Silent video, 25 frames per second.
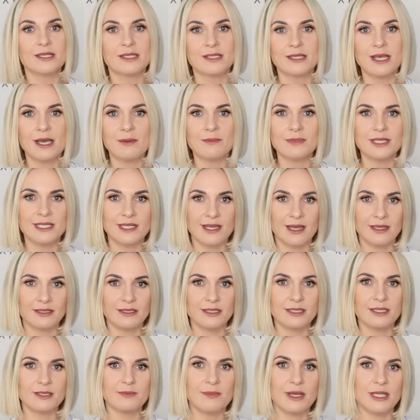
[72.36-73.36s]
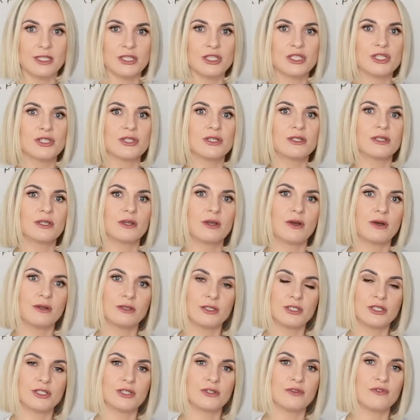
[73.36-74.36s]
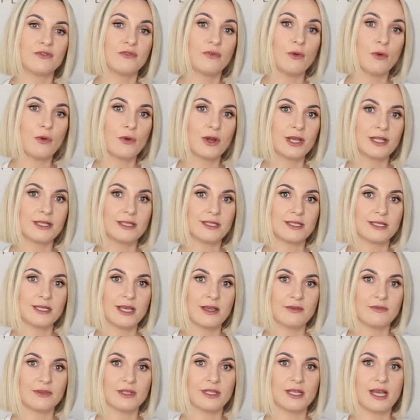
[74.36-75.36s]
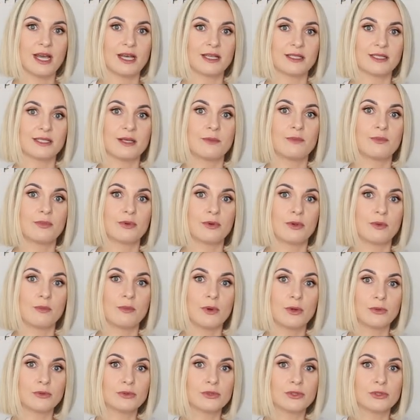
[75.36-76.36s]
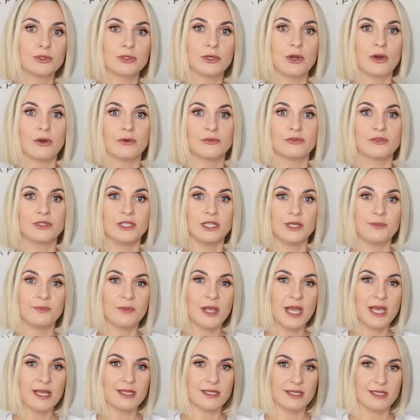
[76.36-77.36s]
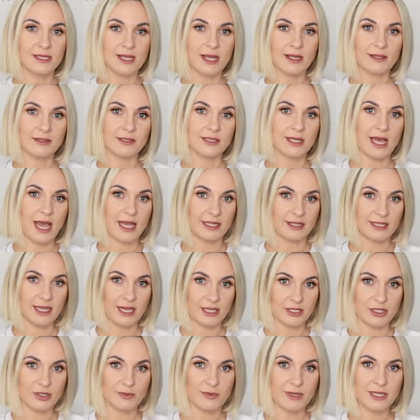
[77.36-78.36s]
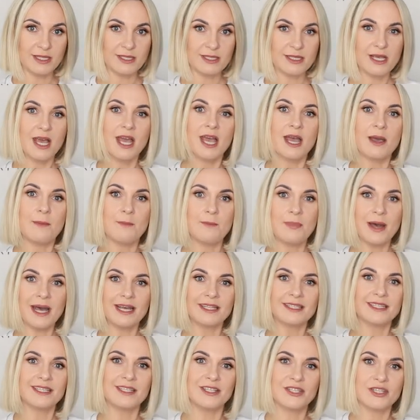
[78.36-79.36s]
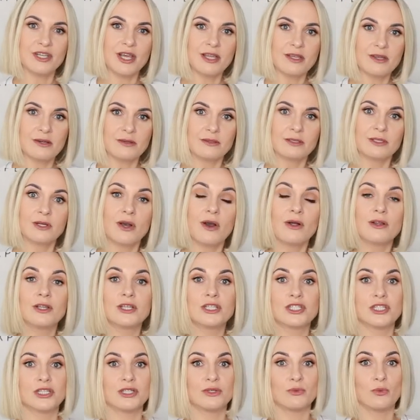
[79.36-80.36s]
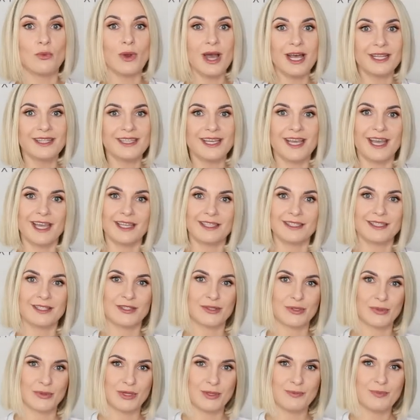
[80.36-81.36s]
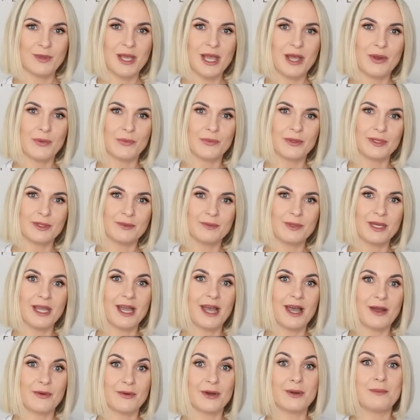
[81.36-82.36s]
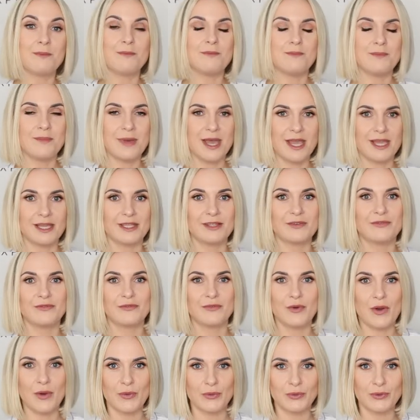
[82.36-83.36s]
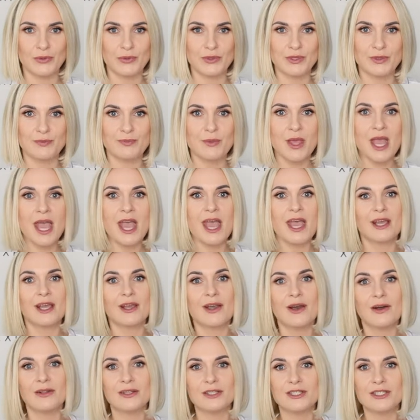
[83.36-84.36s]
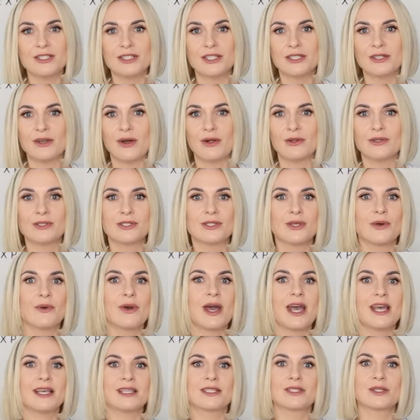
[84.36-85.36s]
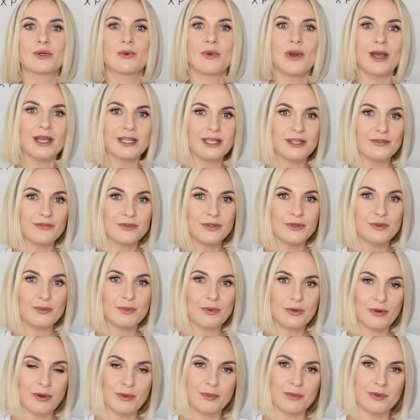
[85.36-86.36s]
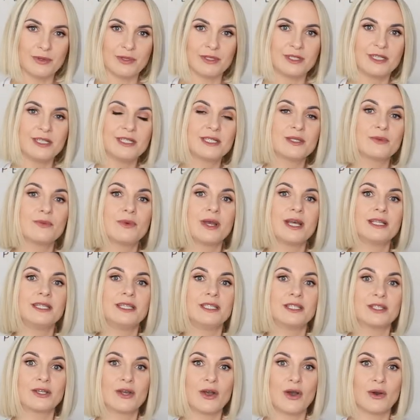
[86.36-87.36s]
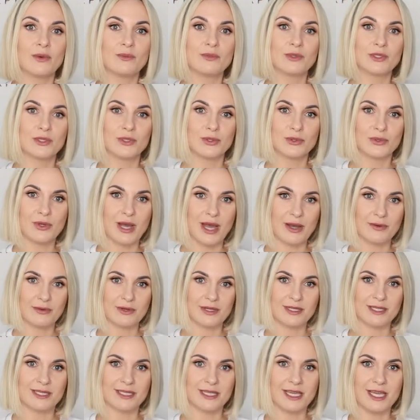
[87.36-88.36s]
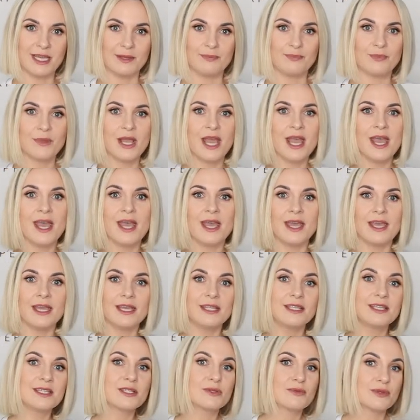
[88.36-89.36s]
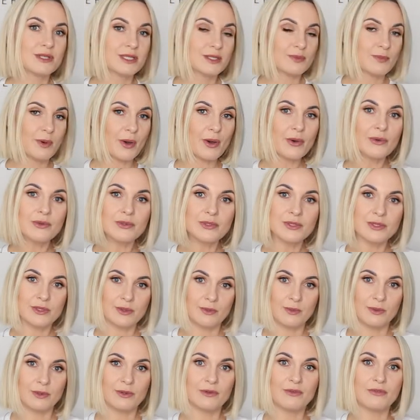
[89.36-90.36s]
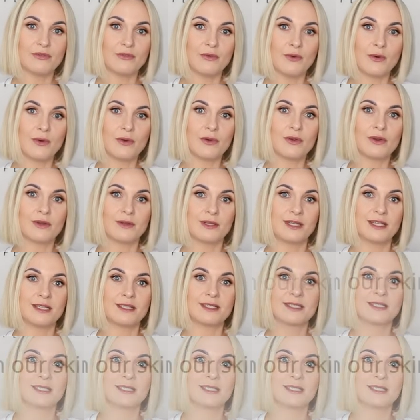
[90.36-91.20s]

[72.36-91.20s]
Some studies mentioned collagen 4 and 7 as a promoter of the cell's attachments, but in general collagen 1 and 3 will be our main focus. Collagen also has quite a few properties when it comes to our skin. It is responsible for the